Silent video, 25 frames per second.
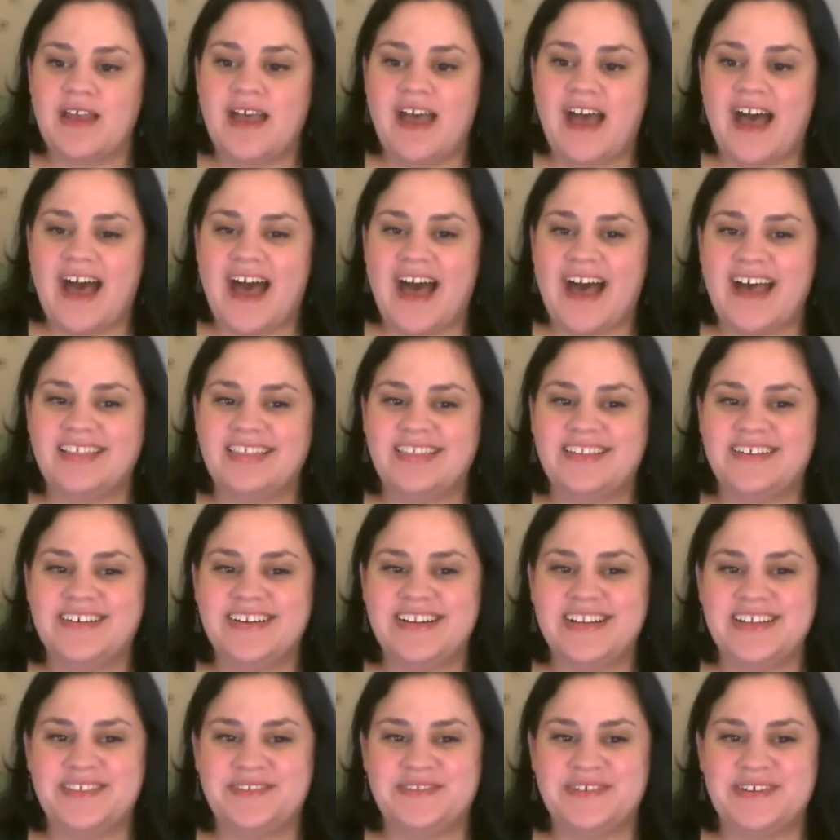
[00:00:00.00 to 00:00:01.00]
At
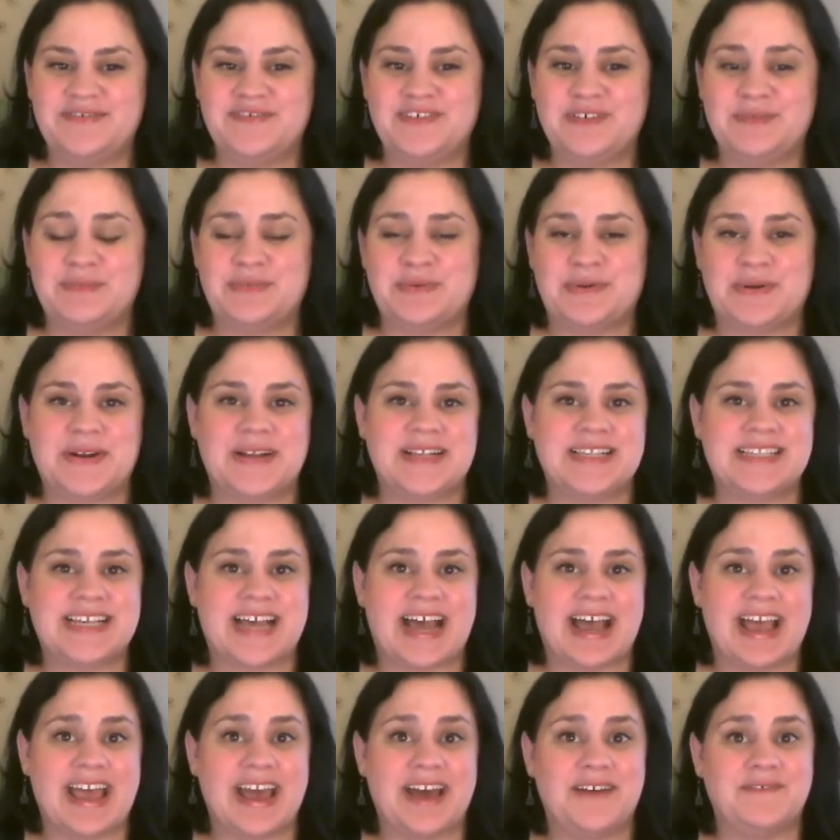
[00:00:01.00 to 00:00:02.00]
33 for boys,
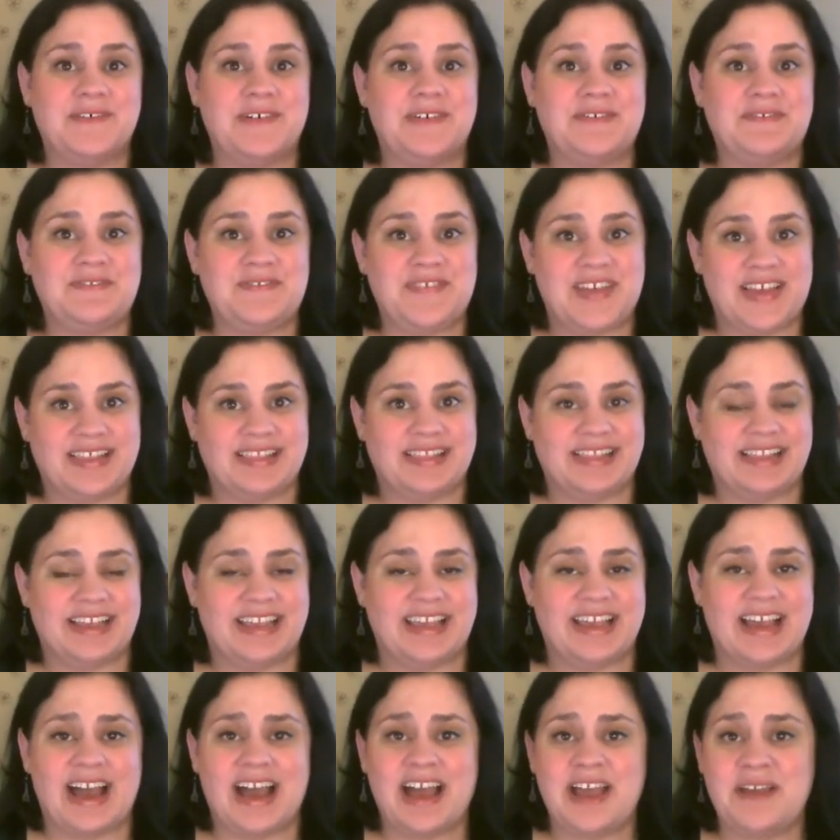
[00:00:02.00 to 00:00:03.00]
I have
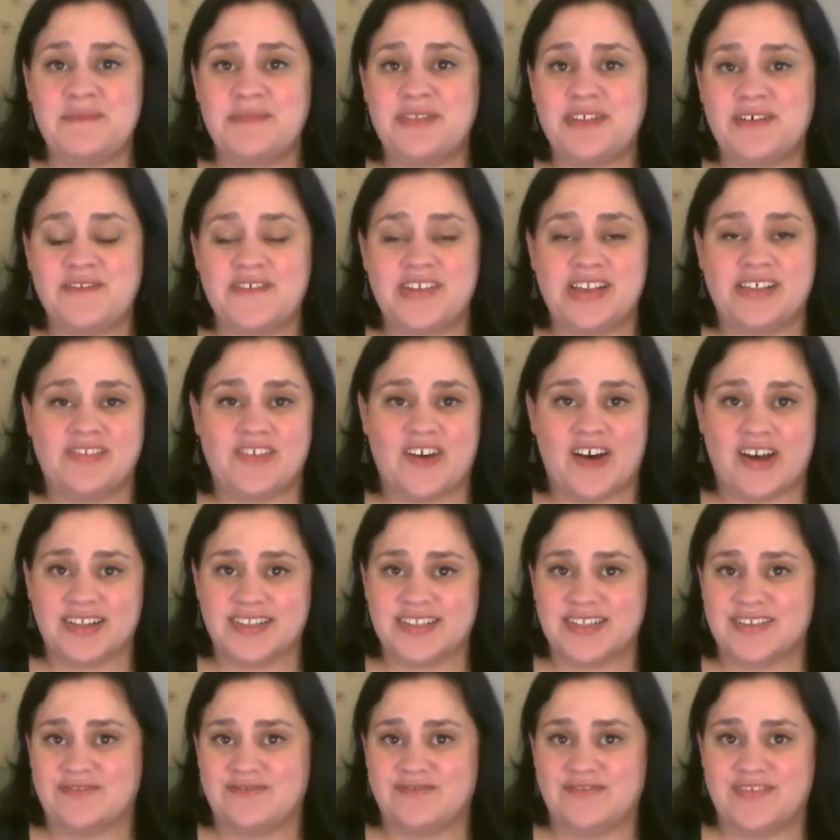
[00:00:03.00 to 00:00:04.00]
Finley. I'm loving
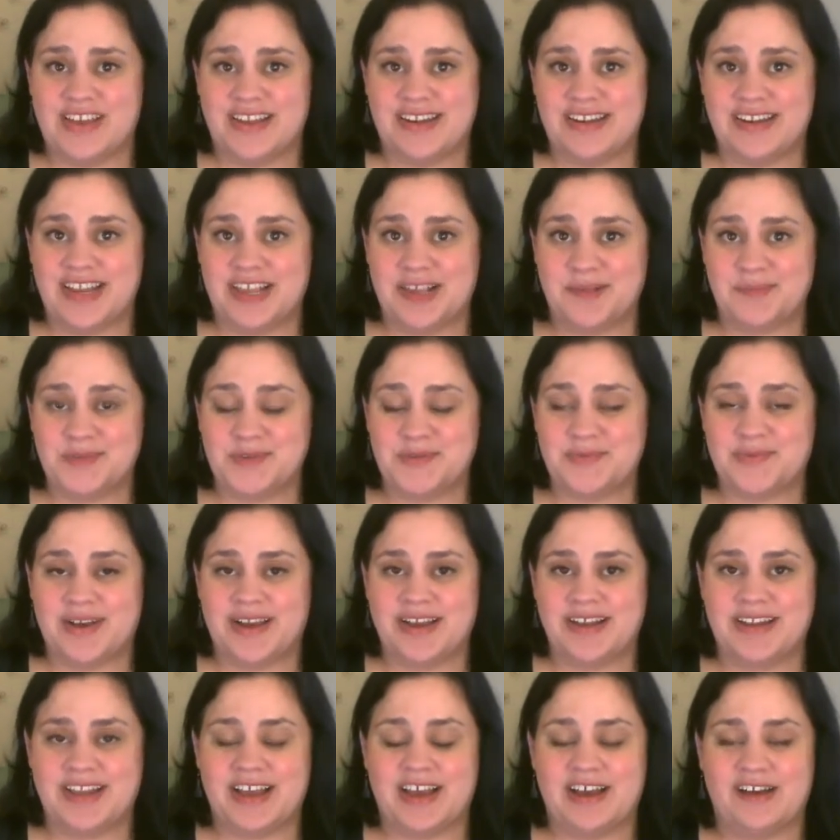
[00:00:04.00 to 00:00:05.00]
lots of Finn names
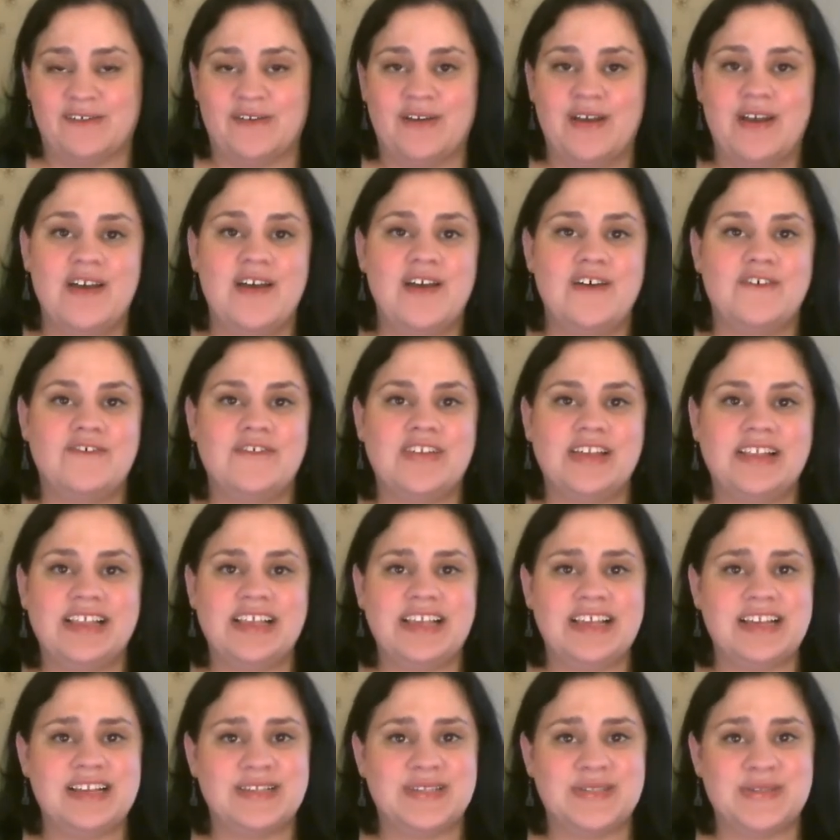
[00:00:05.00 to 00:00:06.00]
right now.
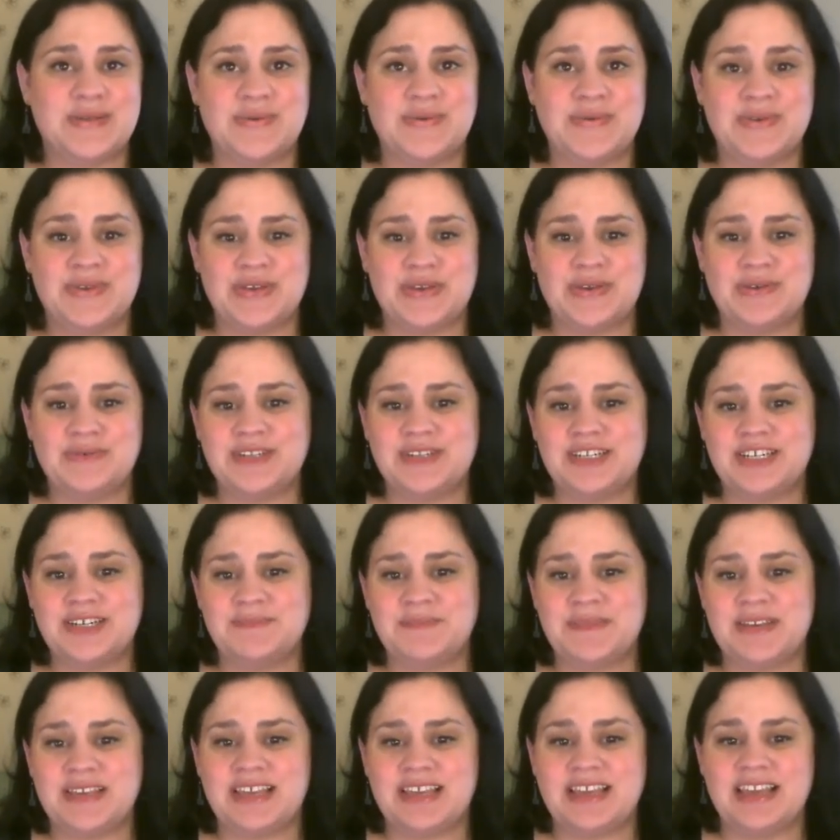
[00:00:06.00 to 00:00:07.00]
Finley is so cute to
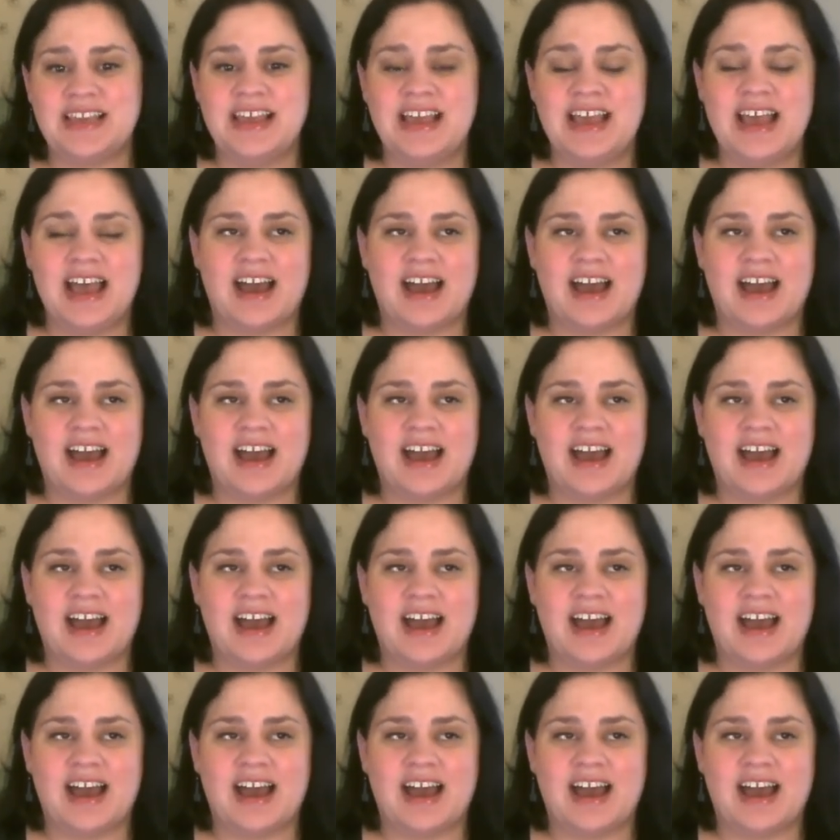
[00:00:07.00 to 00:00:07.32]
me.